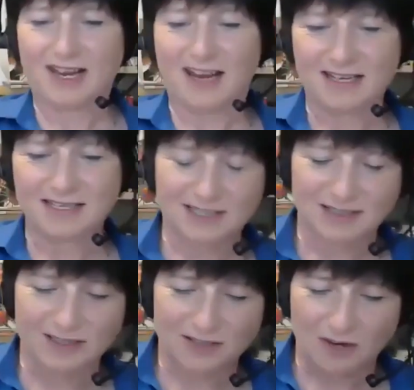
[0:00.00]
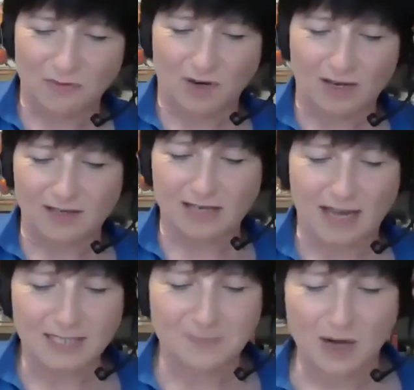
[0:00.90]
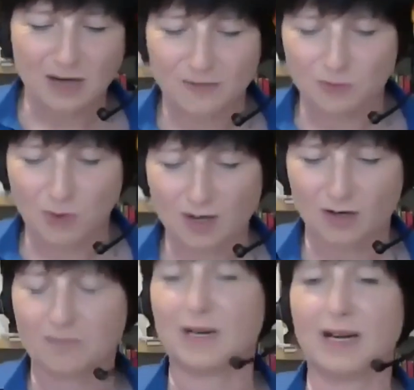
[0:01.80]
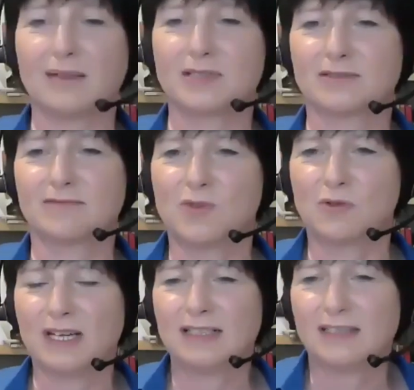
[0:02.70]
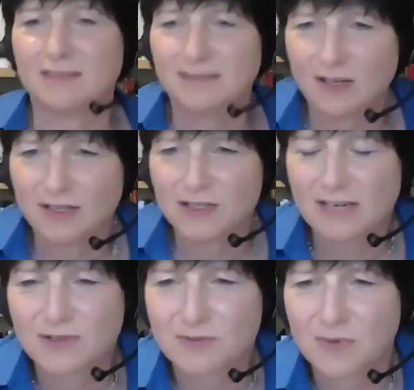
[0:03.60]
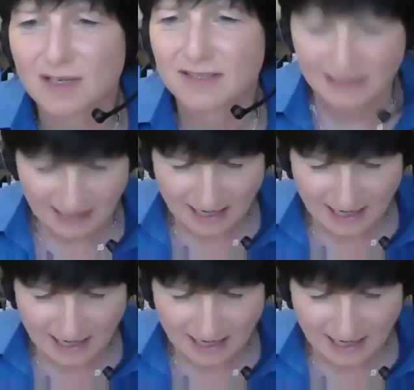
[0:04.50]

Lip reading: and as part of your work, or perhaps more widely, lorry drivers' works,